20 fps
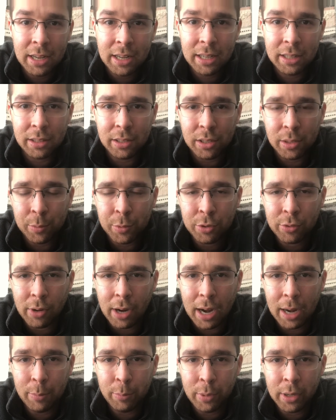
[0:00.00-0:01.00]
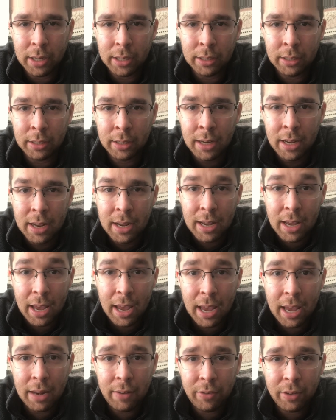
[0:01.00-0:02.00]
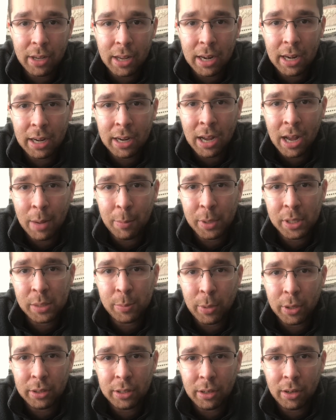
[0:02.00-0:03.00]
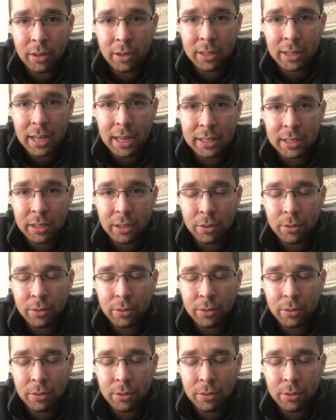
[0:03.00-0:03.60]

Hit the subscribe button. And if you got any comments about the Arnold Classic,